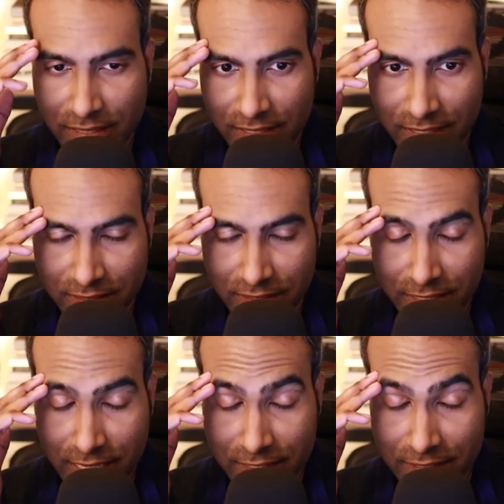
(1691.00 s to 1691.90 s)
as, a,
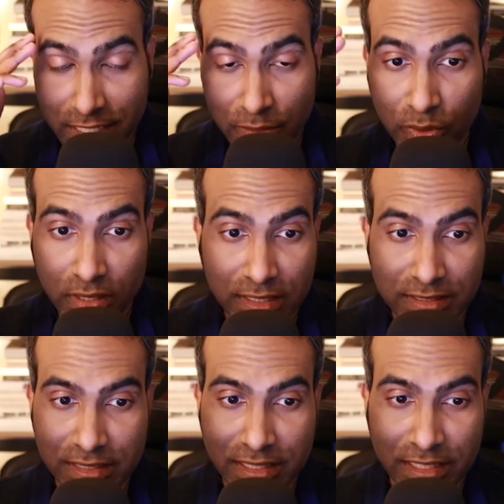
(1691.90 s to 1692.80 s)
as anyone
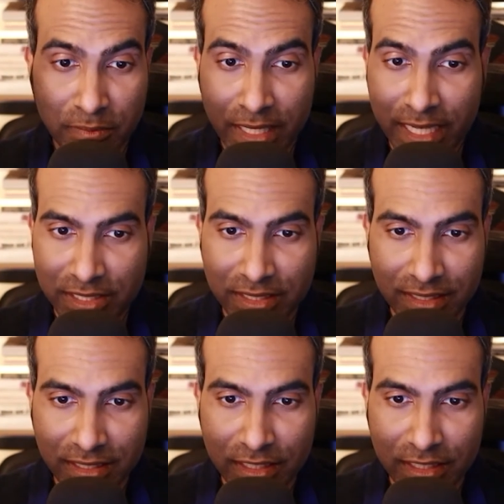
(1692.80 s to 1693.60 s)
listening can imagine,